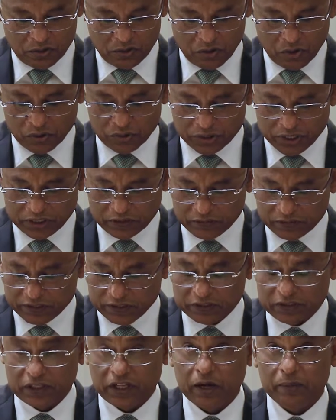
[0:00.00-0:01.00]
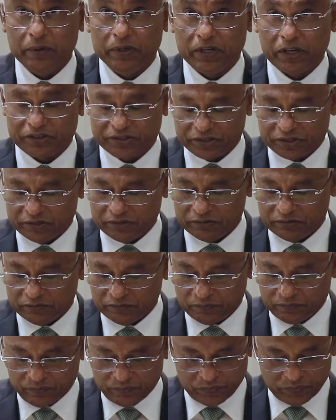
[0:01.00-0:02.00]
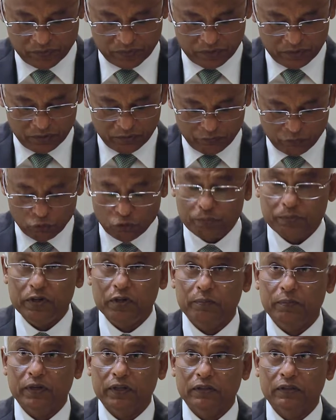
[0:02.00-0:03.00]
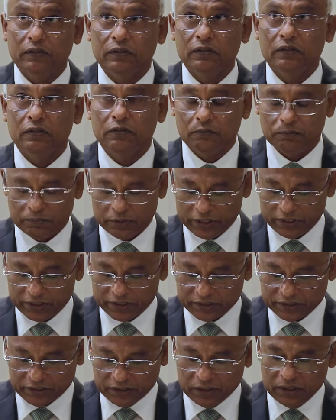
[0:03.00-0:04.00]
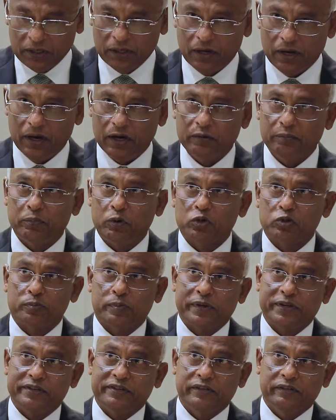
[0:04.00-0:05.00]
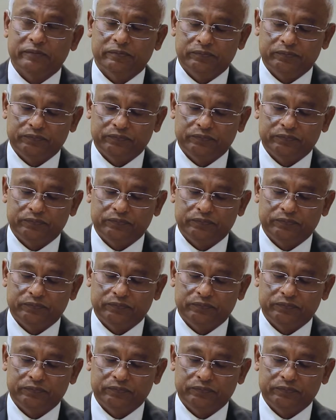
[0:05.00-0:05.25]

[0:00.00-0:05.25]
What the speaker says: on delivering climate action for people, planet, and prosperity.